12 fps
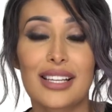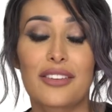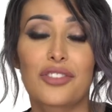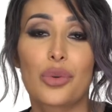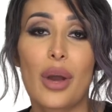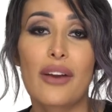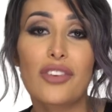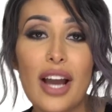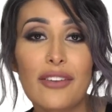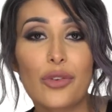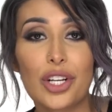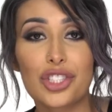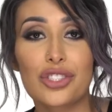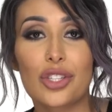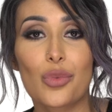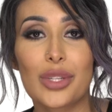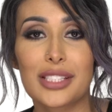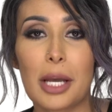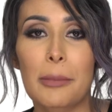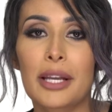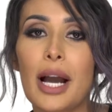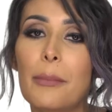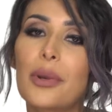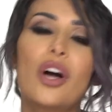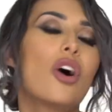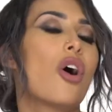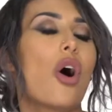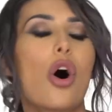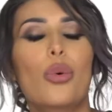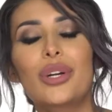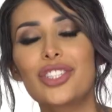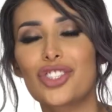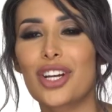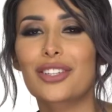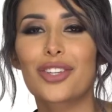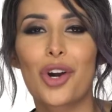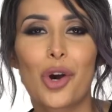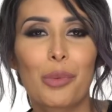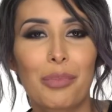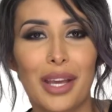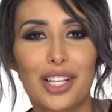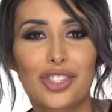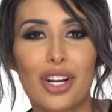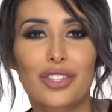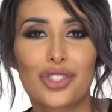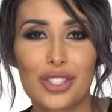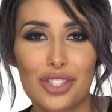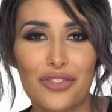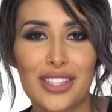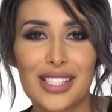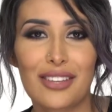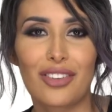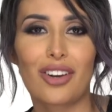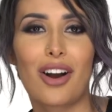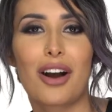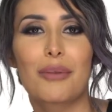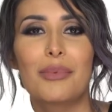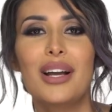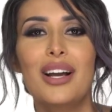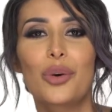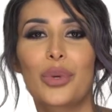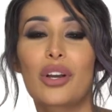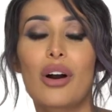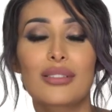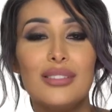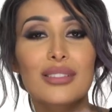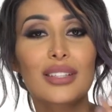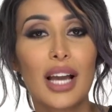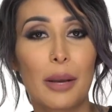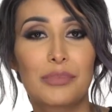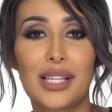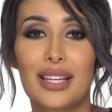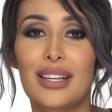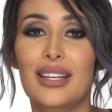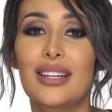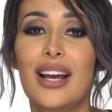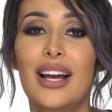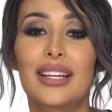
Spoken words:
If you ever have questions on what's coming up, always check the homepage on dressyourfacelive.com. We constantly update it.